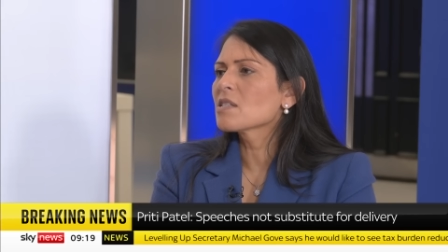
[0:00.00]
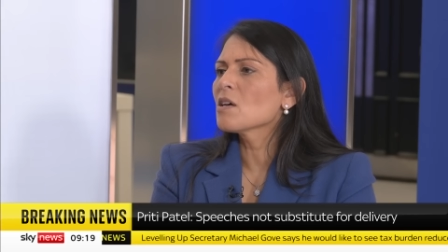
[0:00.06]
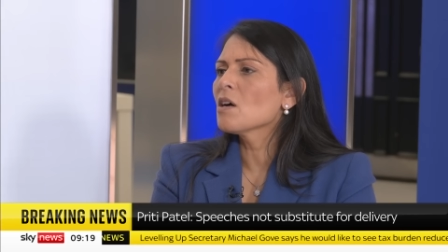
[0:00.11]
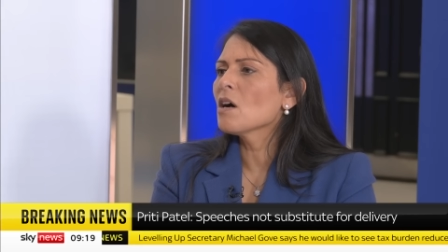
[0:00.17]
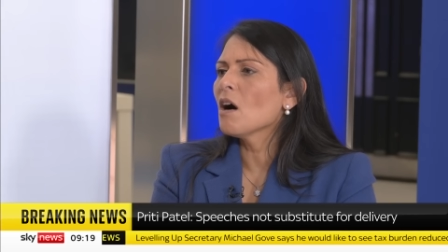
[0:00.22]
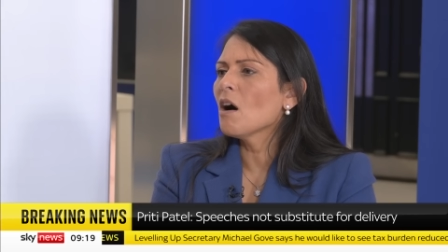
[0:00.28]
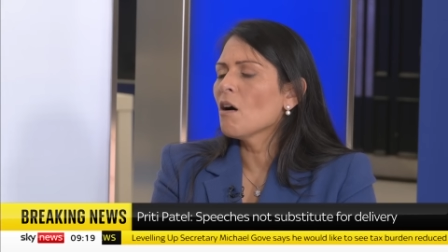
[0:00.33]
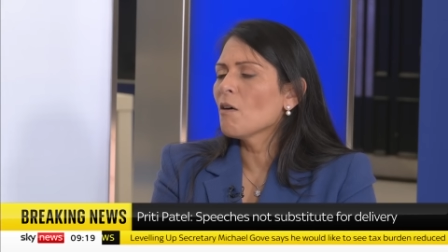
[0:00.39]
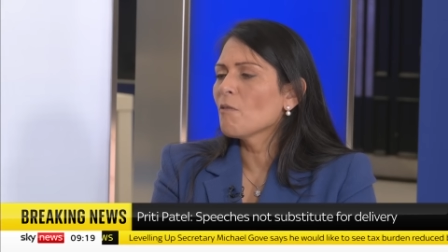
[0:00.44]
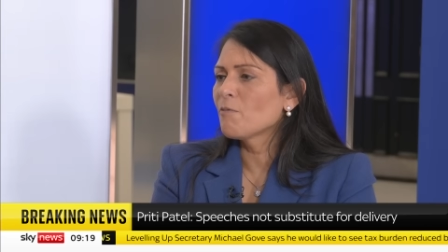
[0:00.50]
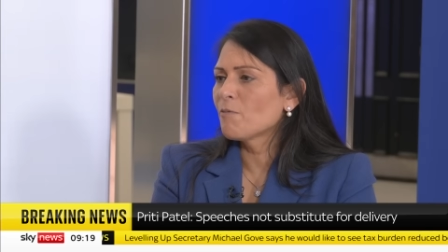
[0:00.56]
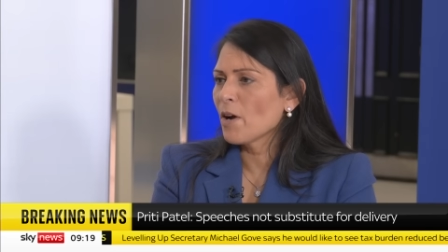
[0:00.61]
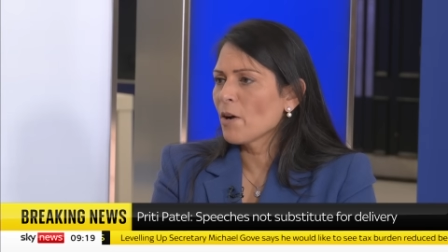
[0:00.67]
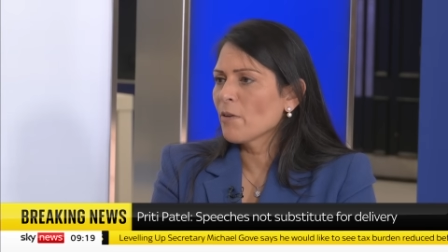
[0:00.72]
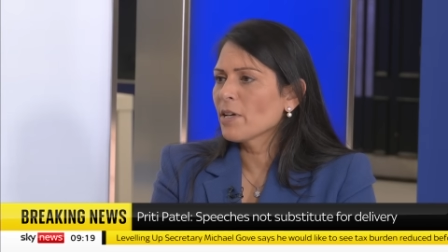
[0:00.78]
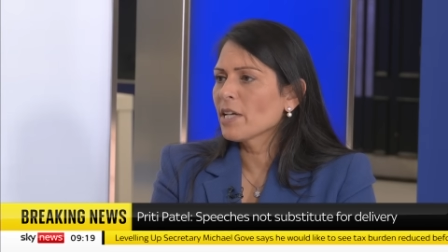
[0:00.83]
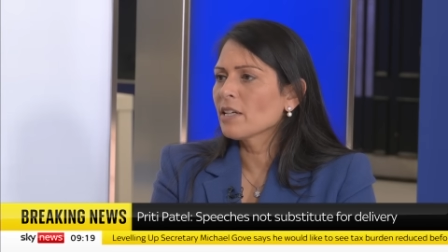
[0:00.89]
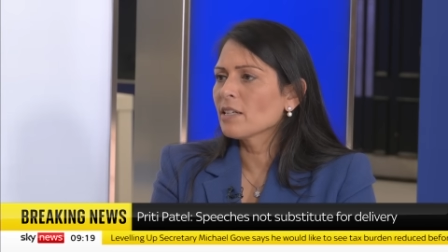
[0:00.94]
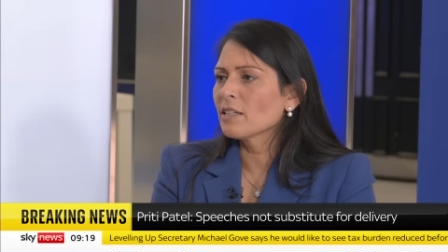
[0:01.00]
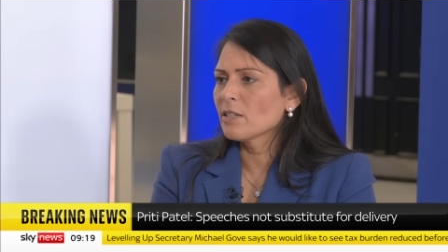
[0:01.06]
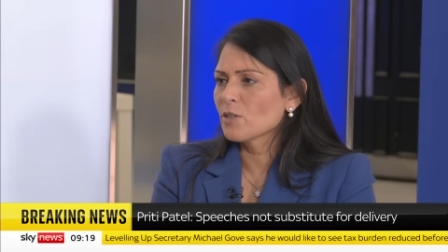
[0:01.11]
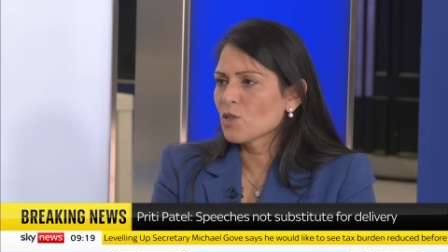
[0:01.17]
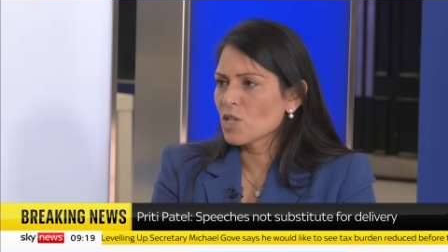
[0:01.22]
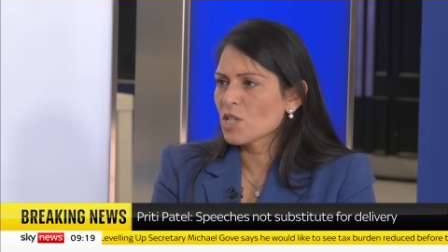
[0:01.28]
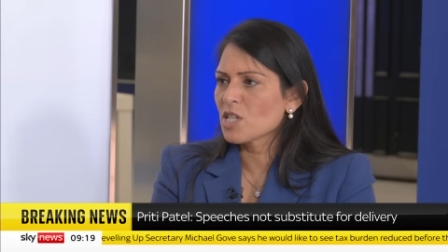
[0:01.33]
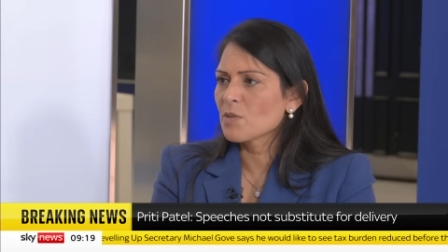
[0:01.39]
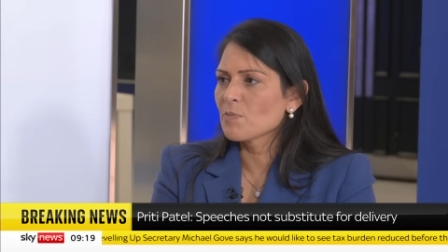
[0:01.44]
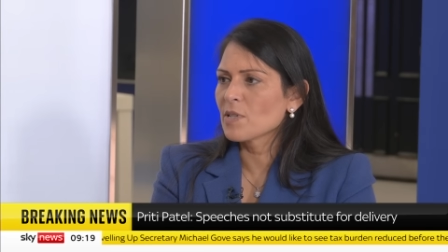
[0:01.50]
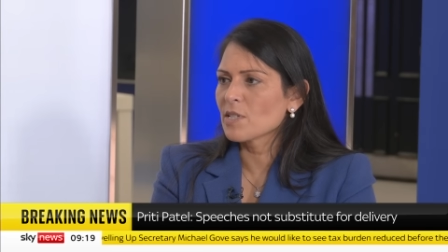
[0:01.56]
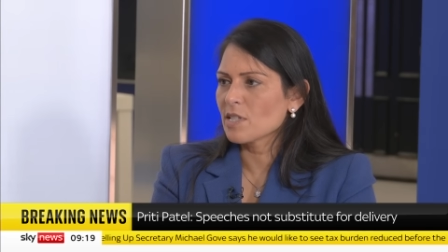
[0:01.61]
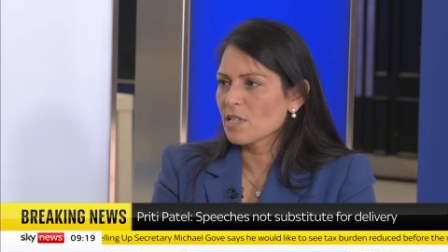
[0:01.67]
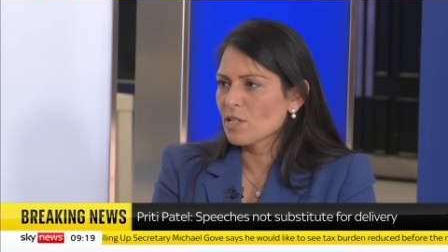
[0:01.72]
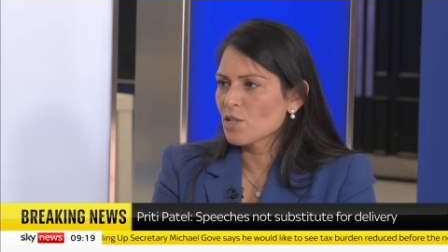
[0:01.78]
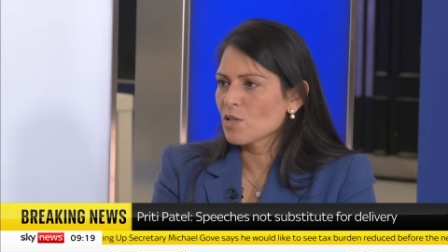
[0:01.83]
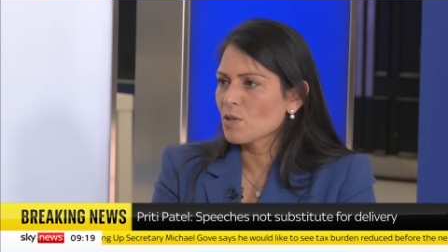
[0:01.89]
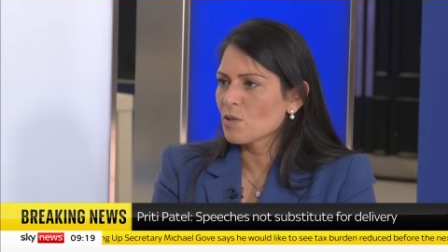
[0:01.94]
There are very
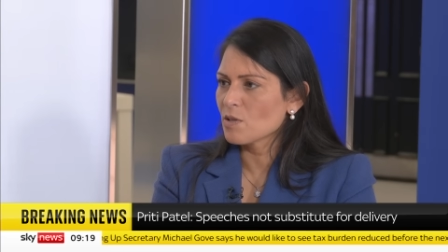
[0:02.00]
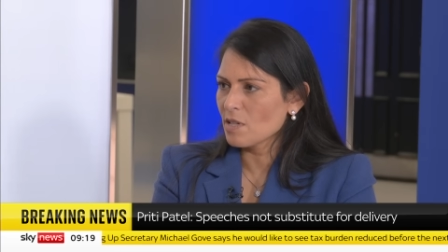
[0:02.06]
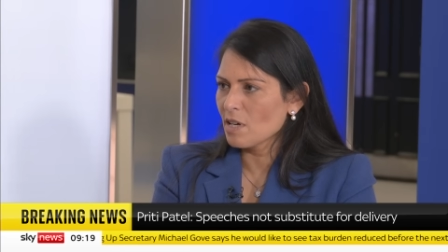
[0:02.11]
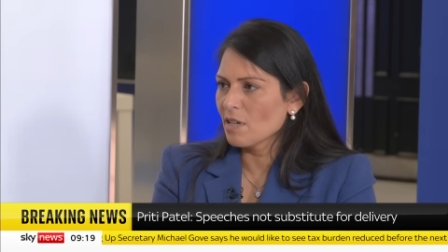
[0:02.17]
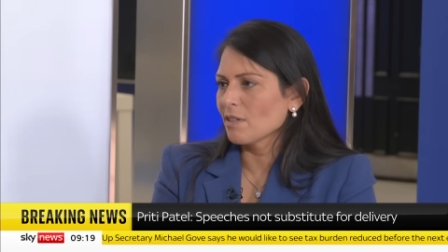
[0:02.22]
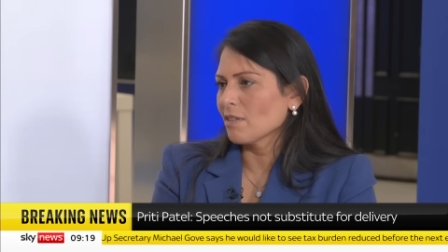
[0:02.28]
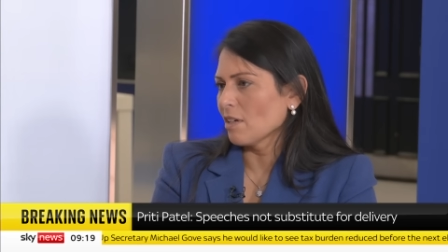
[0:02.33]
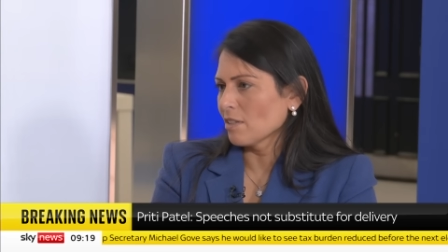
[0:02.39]
legitimate issues, I,